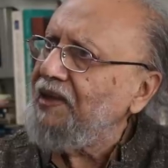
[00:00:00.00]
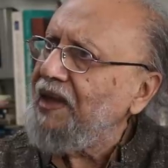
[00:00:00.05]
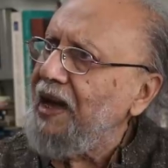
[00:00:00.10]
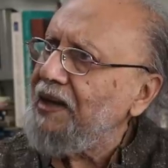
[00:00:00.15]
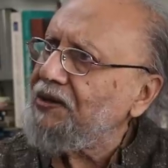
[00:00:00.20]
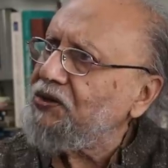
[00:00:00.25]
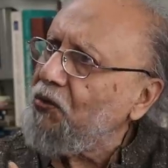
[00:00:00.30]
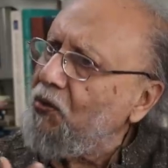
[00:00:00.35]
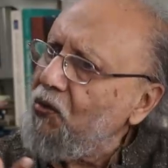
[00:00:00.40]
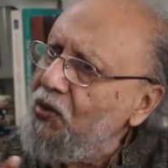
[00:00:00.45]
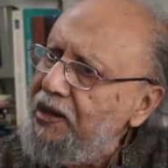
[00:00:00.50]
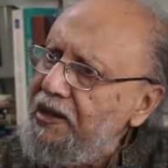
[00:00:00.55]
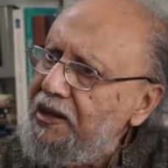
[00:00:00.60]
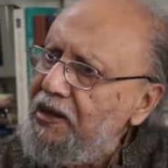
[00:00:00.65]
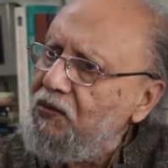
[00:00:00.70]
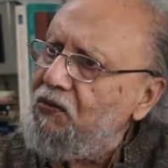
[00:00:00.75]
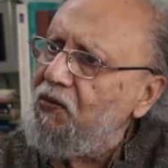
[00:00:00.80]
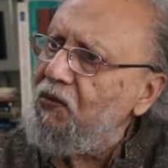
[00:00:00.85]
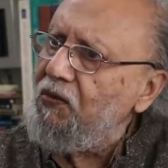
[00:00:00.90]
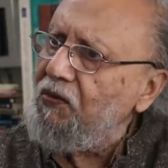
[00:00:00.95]
as
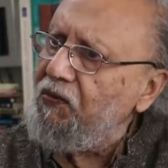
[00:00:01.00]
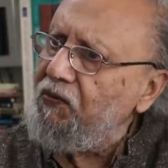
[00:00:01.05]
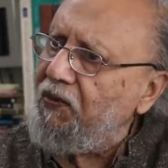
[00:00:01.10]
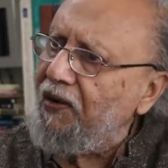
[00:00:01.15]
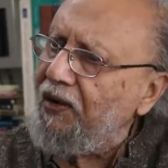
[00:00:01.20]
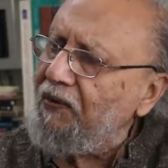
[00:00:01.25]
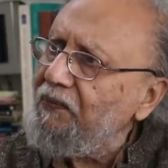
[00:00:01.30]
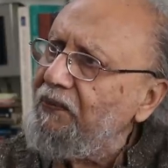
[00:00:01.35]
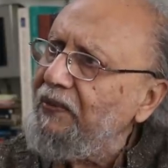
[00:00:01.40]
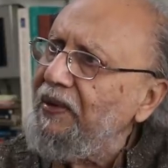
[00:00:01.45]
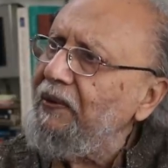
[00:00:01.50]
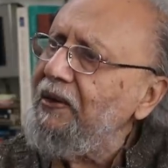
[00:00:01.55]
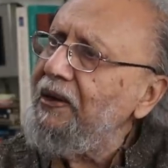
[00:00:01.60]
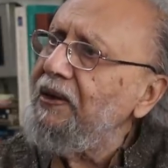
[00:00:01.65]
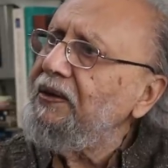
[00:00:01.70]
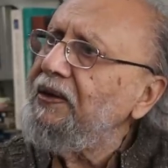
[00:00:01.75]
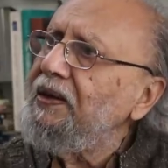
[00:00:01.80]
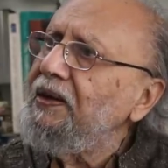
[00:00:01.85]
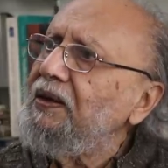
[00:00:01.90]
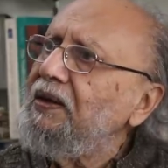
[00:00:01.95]
only good for
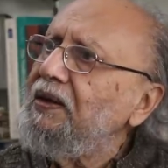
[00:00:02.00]
being